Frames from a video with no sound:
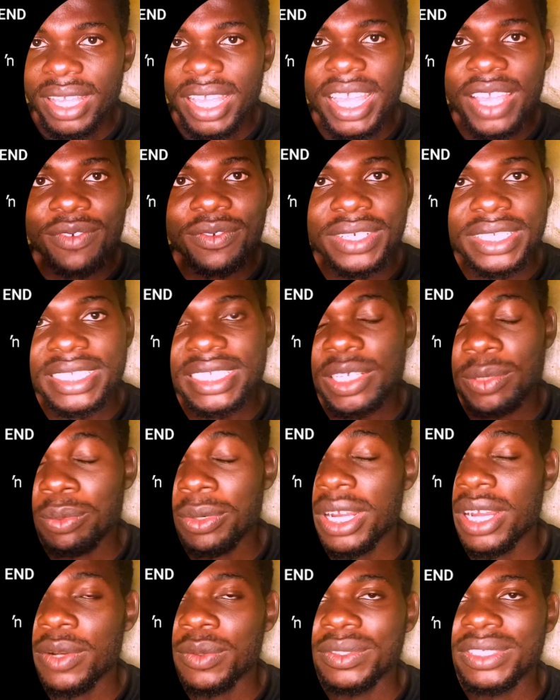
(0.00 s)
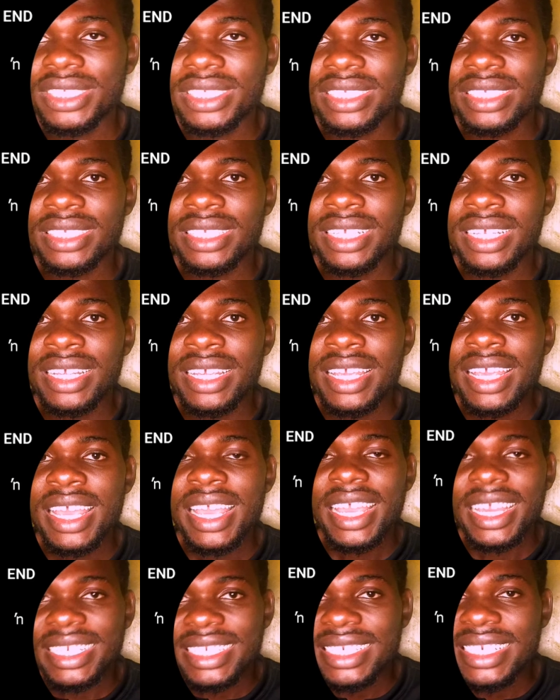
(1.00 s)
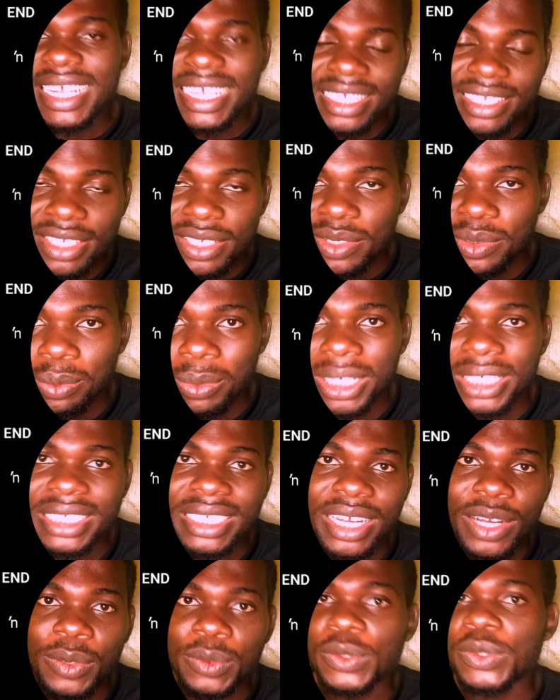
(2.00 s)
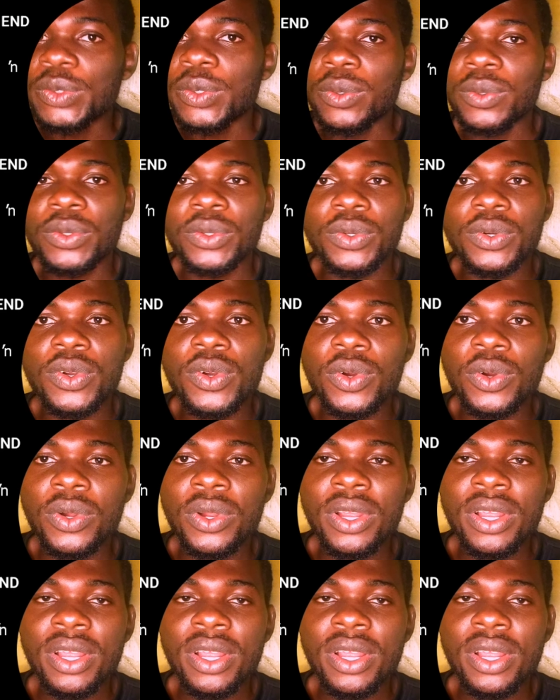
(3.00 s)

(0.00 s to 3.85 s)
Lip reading: every step counts. It doesn't matter how slow you go,